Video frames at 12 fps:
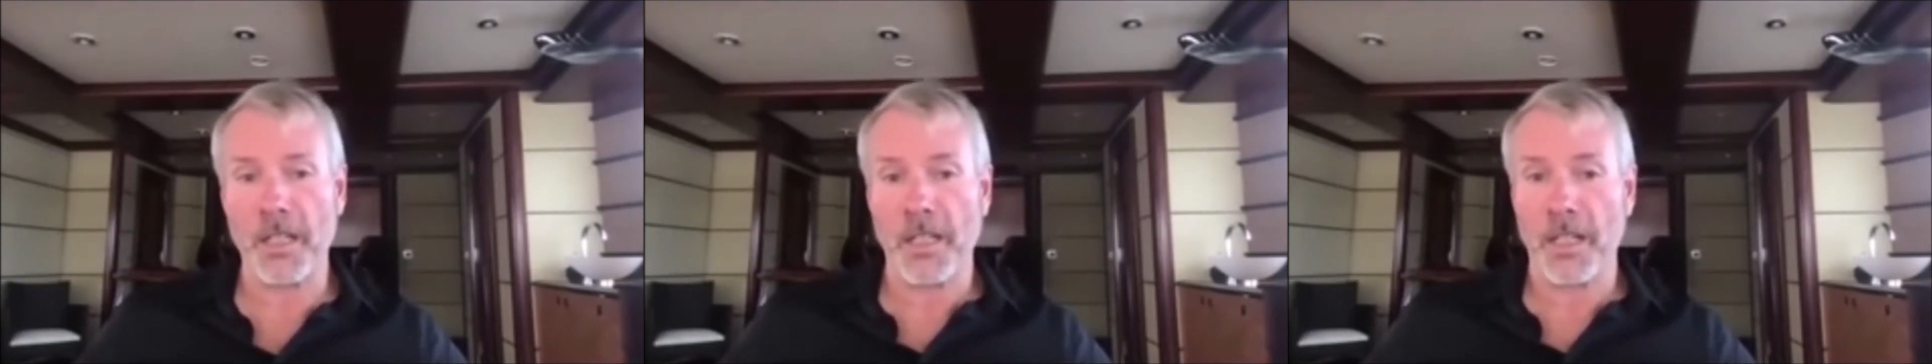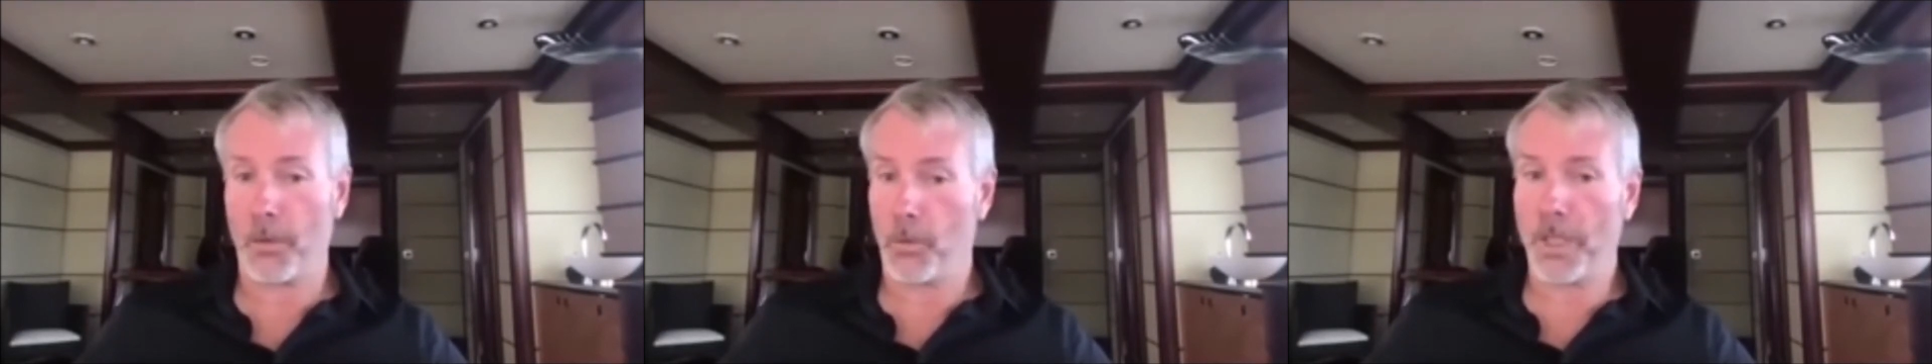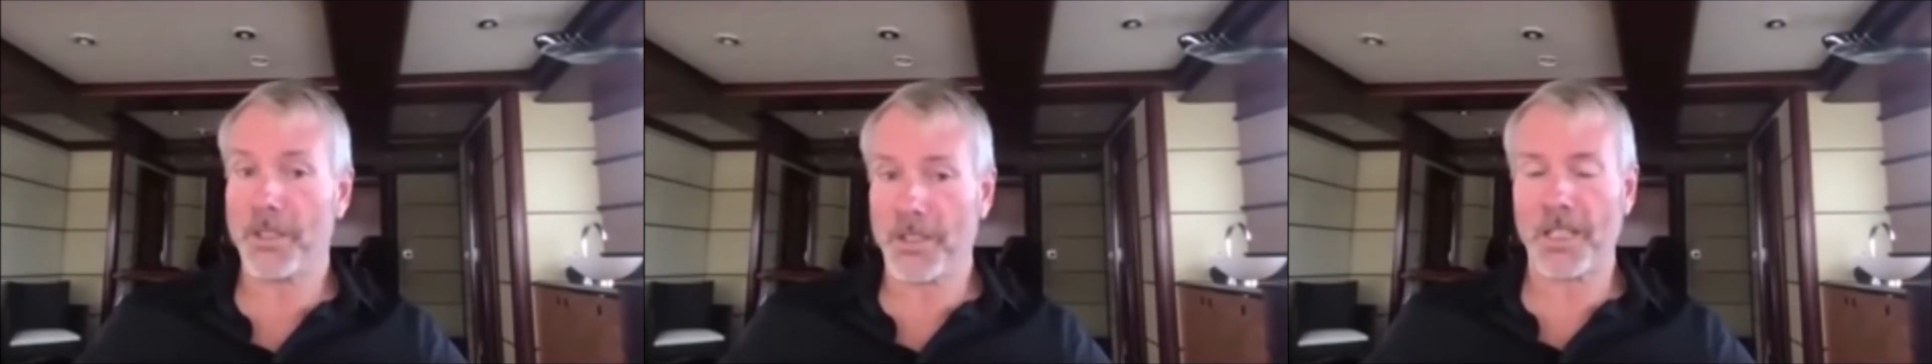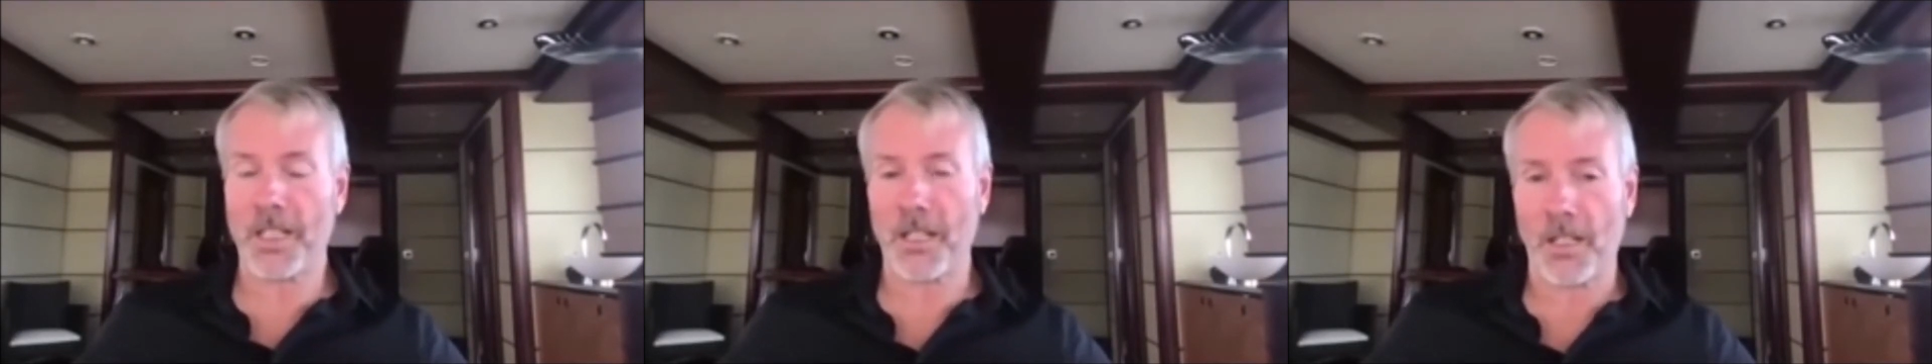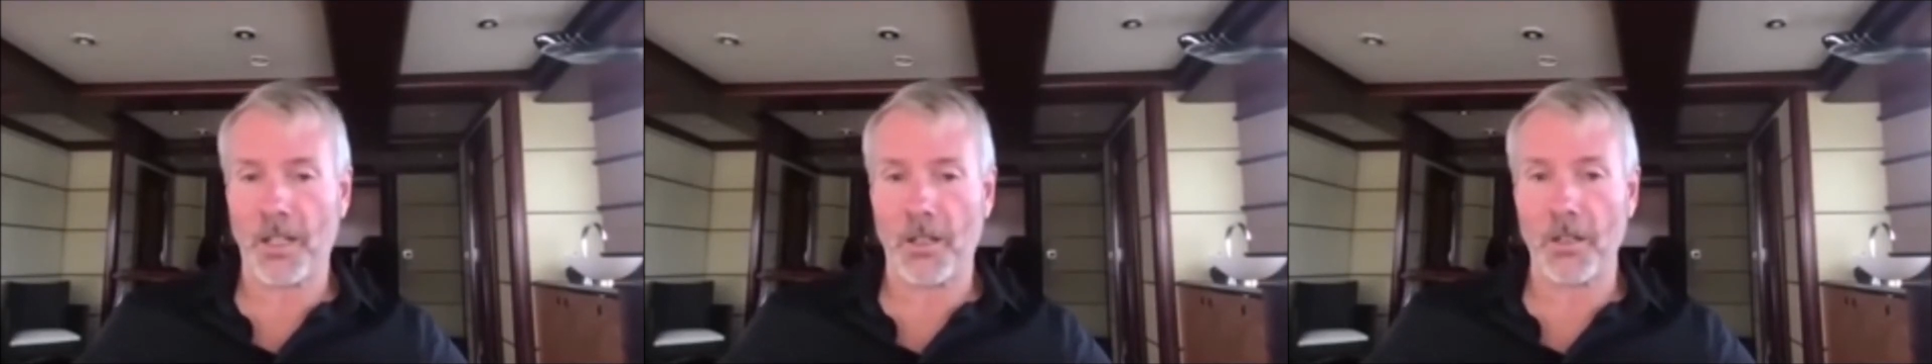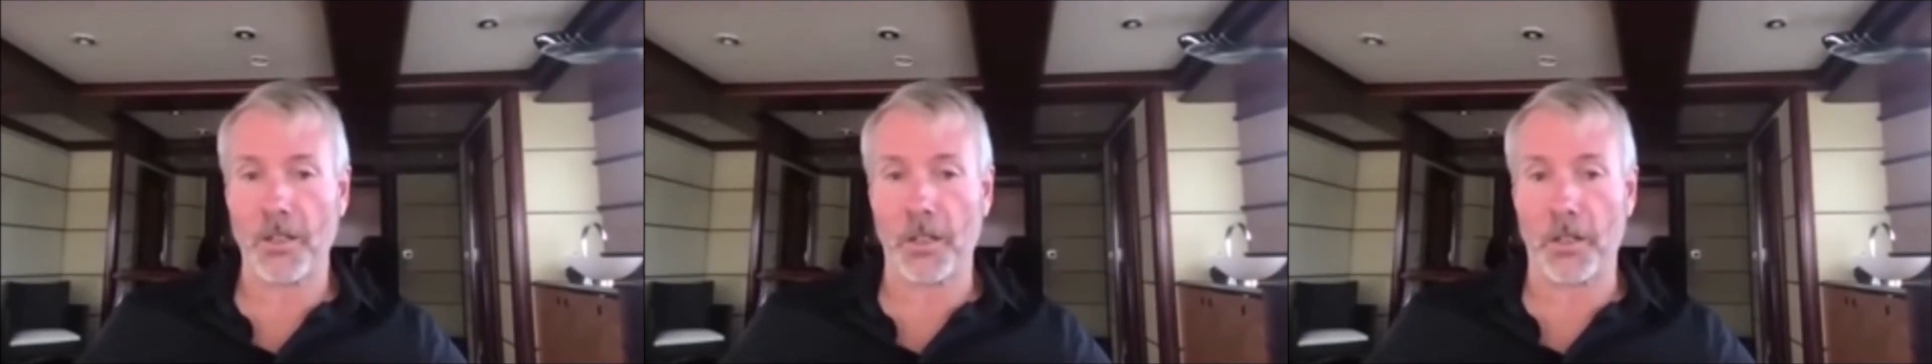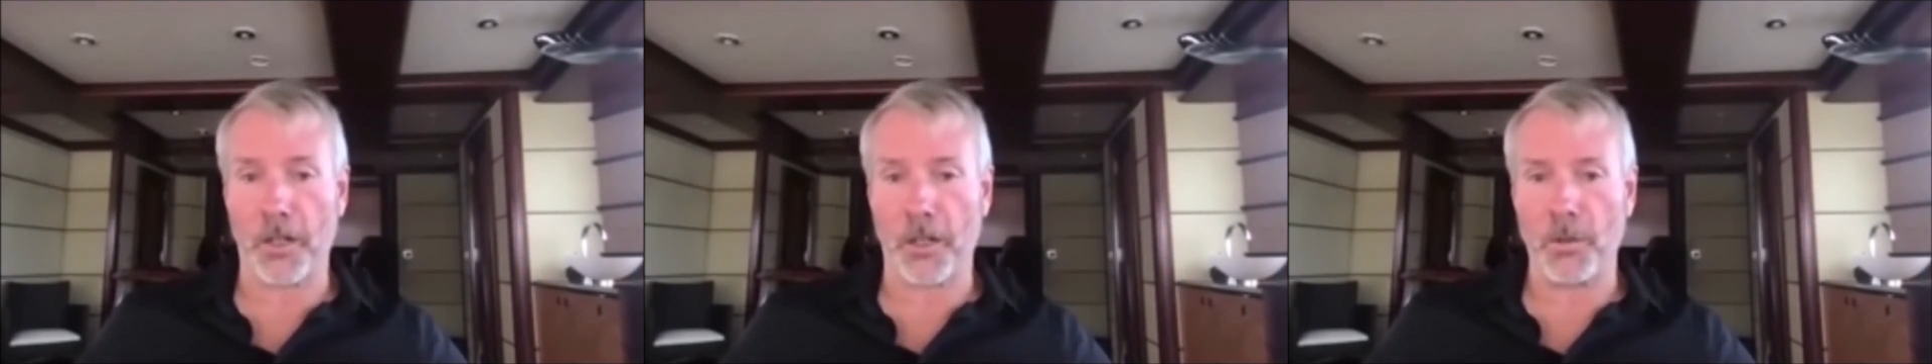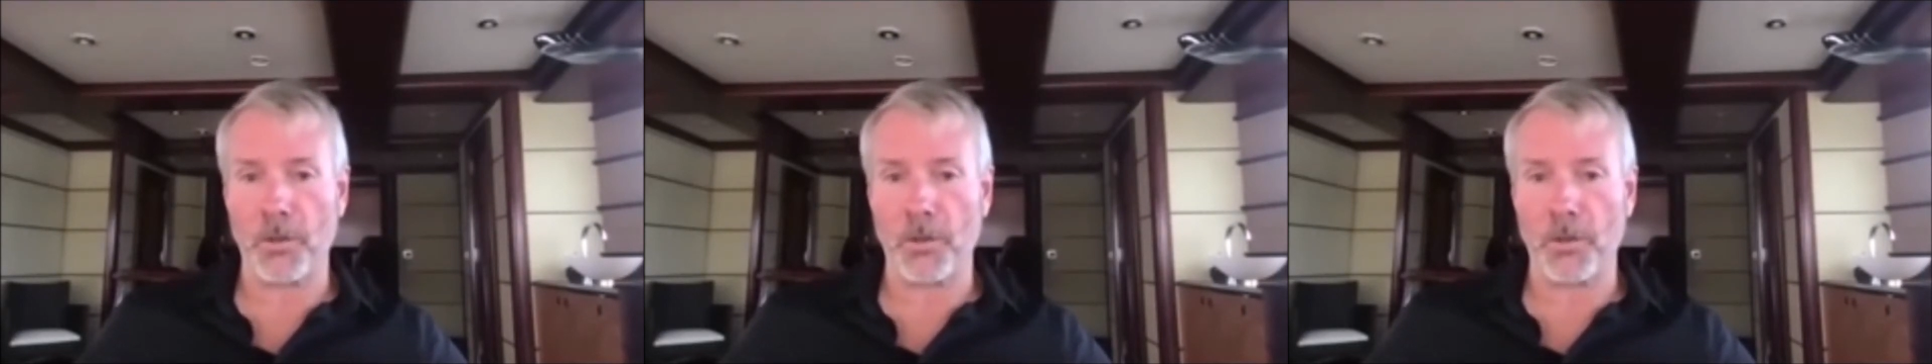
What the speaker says: And it wasn't that long ago